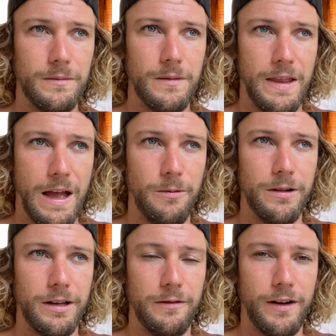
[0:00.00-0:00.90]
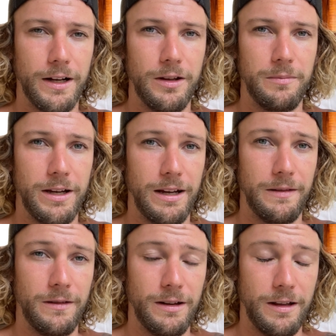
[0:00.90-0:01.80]
and that really affected me, and
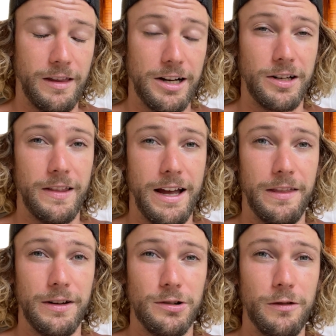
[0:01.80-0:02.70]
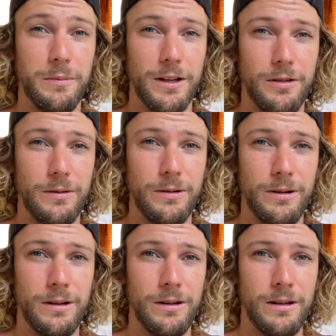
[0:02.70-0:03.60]
it's actually that drove me to
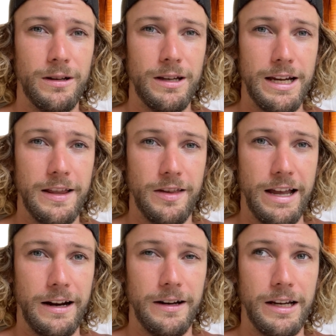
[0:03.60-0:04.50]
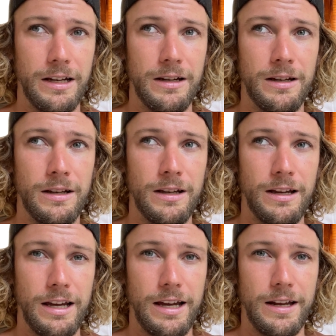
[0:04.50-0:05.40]
insanity
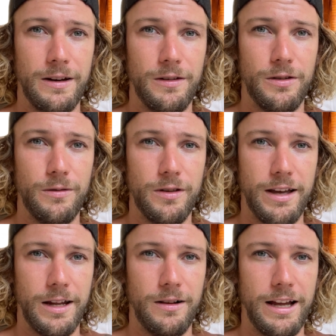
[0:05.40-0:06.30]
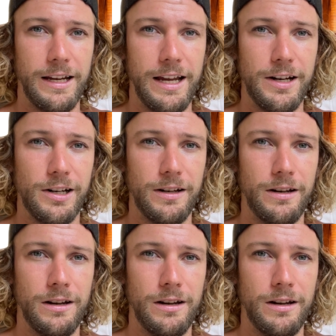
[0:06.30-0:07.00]
and suicidal ideation.